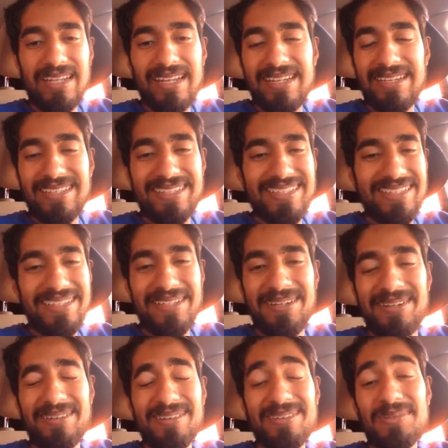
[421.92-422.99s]
like,
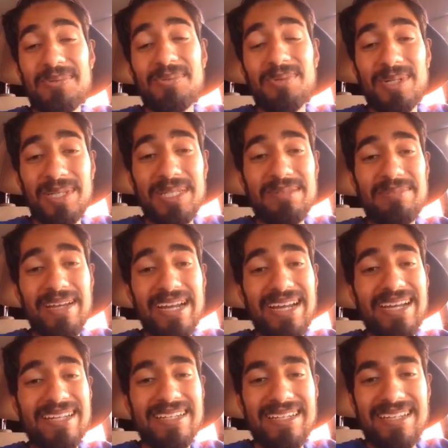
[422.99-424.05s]
it was really
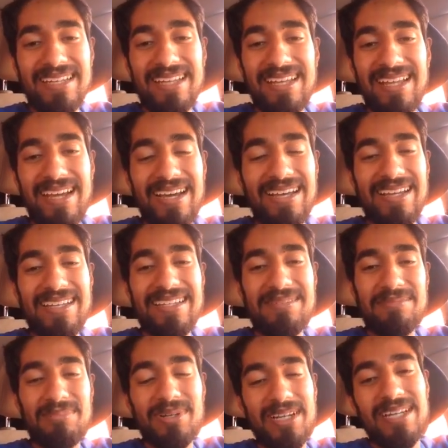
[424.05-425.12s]
bad.
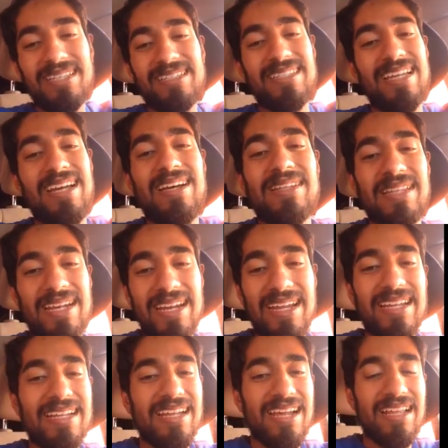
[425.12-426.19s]
But now that
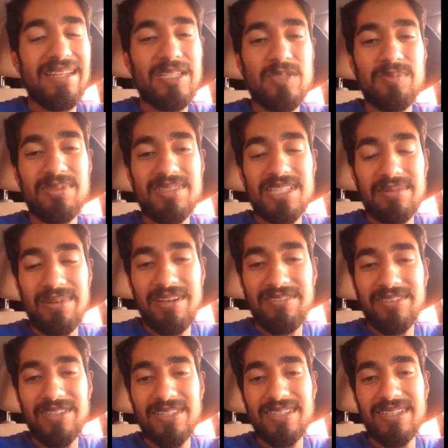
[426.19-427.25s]
I at least put some
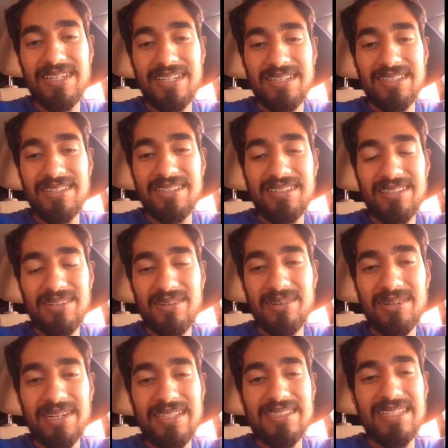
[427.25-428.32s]
effort and
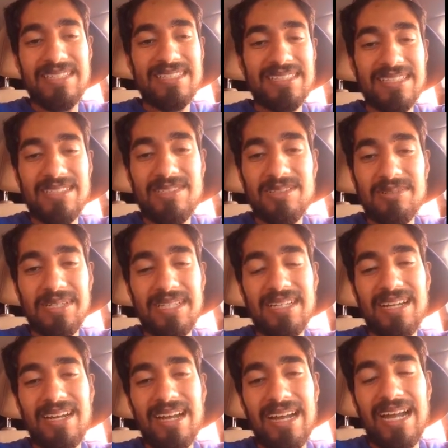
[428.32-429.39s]
organization into it,
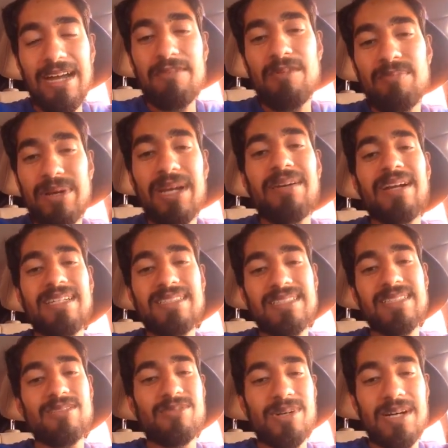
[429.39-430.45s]
I have a better
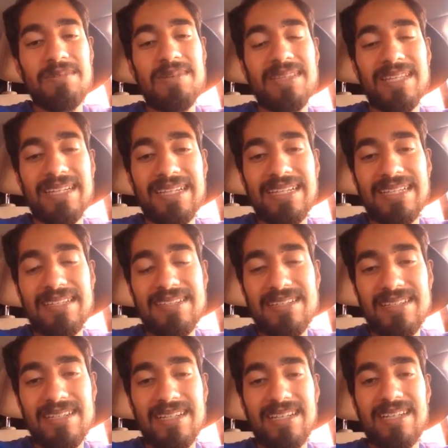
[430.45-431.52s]
idea of where everything is,
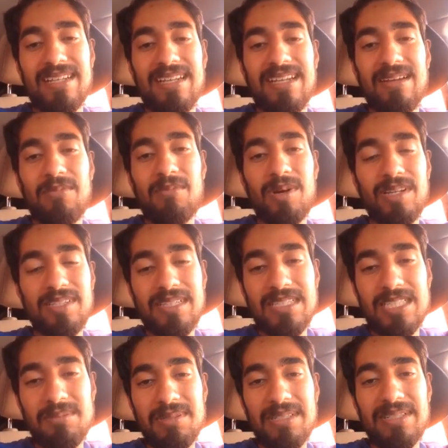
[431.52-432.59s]
what
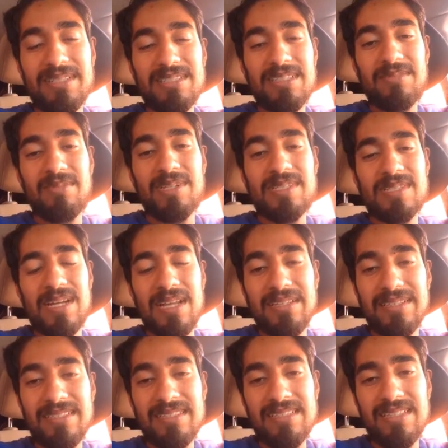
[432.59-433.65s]
needs to be listed, what's not
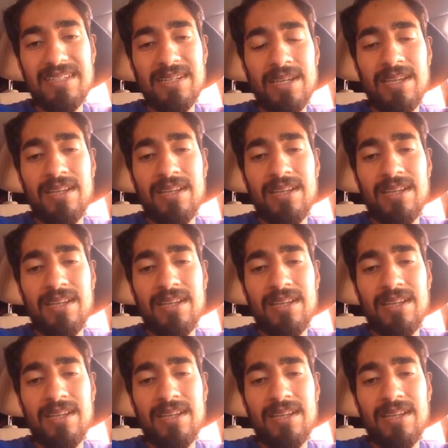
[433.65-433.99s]
listed.